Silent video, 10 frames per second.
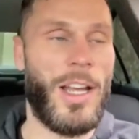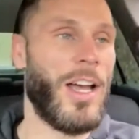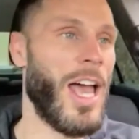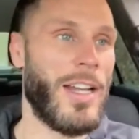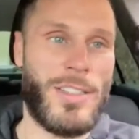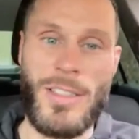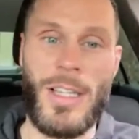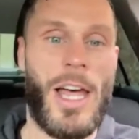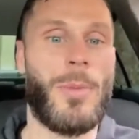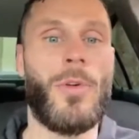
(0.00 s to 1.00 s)
I had just a
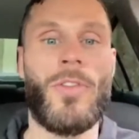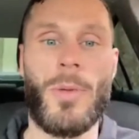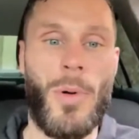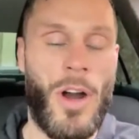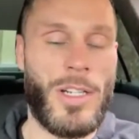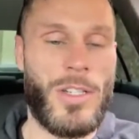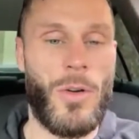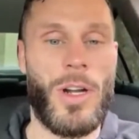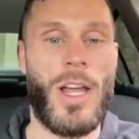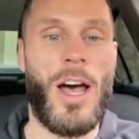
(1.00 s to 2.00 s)
lot of moving parts
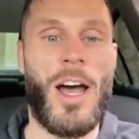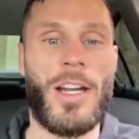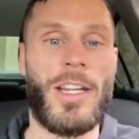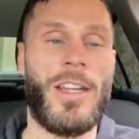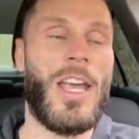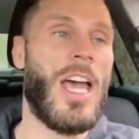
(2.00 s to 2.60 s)
going on and